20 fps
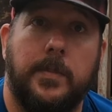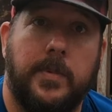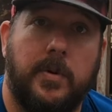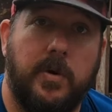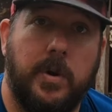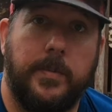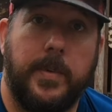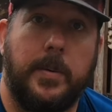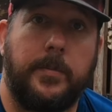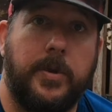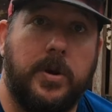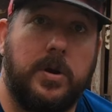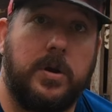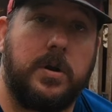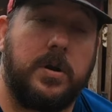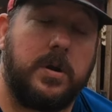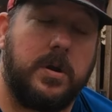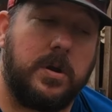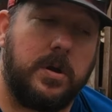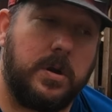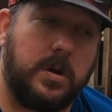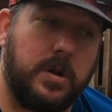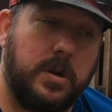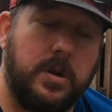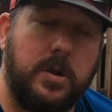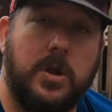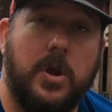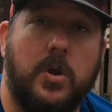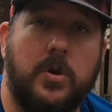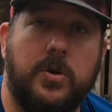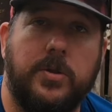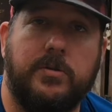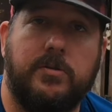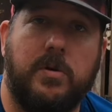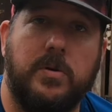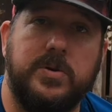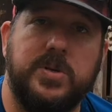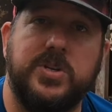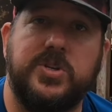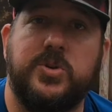But remember, go to the
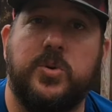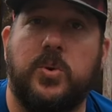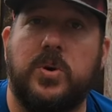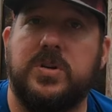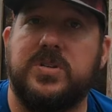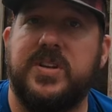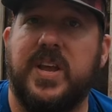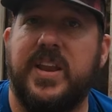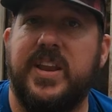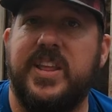grocery stores